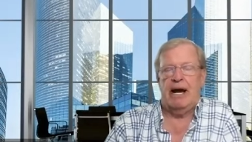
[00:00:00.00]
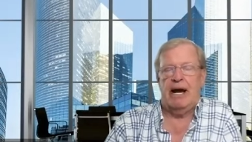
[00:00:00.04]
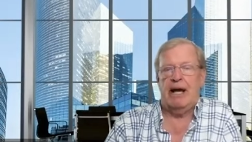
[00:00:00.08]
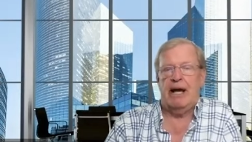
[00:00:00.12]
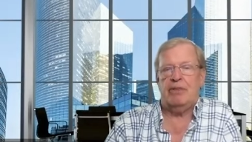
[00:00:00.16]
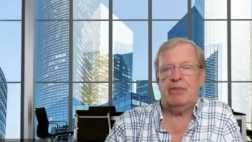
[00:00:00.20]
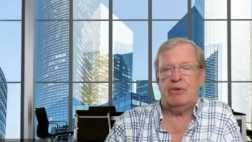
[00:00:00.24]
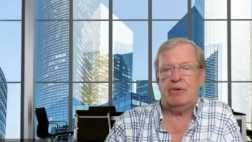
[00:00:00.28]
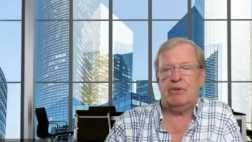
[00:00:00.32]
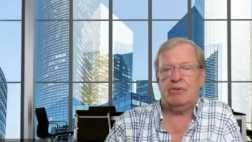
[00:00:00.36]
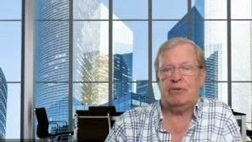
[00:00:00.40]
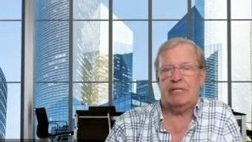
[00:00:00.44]

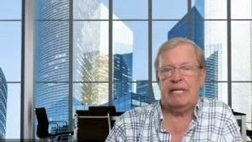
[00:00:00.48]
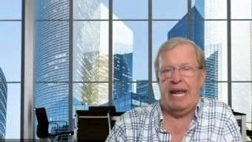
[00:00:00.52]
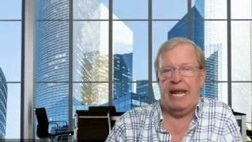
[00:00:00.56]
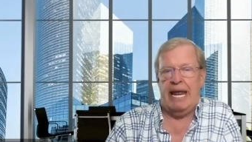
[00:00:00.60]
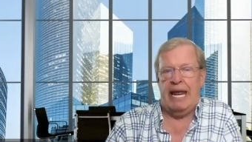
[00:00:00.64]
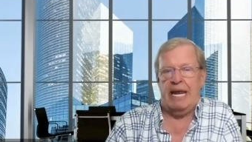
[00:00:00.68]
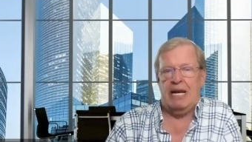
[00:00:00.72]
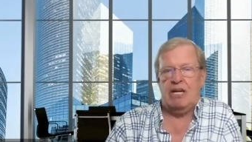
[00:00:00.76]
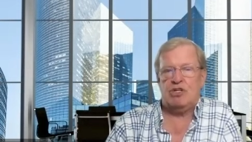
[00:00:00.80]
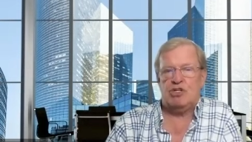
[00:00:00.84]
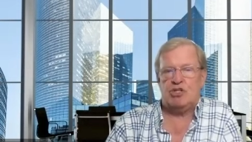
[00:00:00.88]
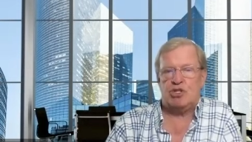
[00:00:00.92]
other
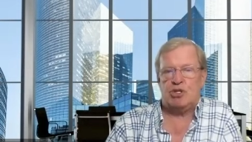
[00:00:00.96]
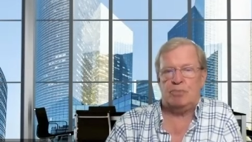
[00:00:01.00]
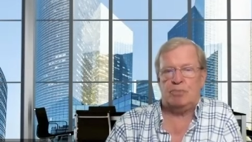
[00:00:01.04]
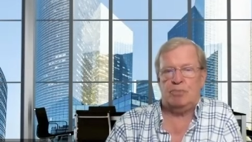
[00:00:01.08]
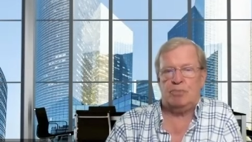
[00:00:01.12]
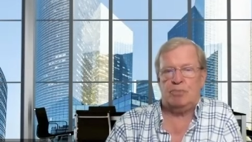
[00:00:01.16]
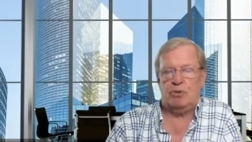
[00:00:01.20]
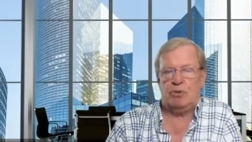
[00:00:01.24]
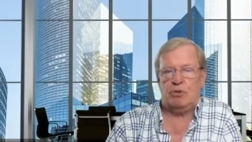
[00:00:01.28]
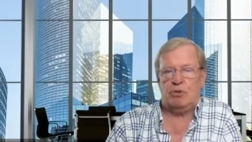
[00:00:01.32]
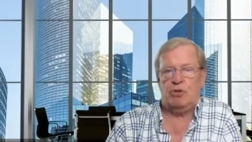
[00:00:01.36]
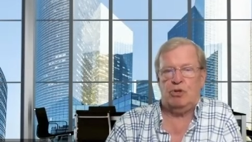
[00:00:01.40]

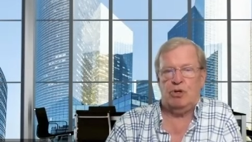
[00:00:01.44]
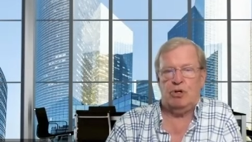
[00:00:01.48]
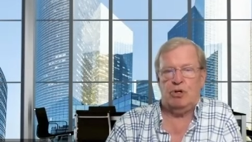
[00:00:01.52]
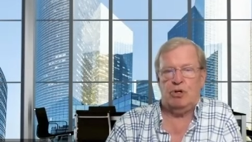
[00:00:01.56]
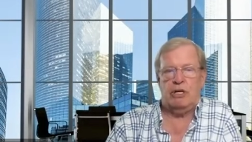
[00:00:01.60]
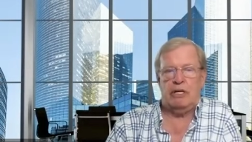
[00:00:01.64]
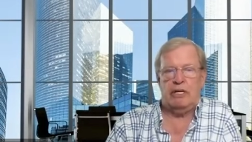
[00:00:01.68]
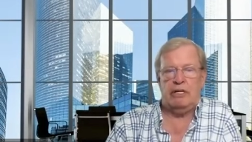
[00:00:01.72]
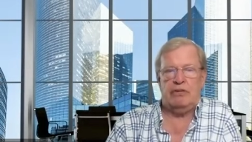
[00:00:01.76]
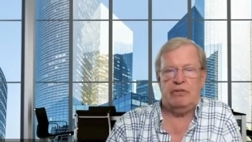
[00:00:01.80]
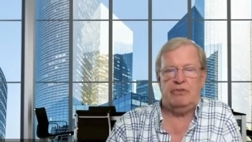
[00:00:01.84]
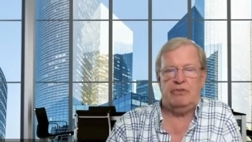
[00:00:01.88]
tangible
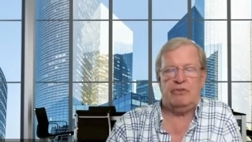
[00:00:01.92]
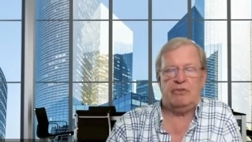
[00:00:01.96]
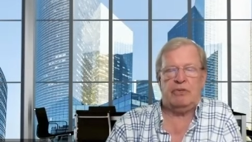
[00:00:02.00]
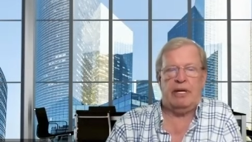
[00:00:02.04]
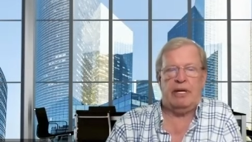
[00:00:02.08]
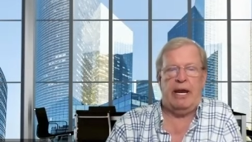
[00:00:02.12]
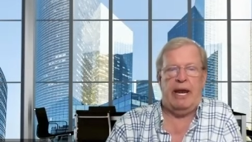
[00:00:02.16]
goods.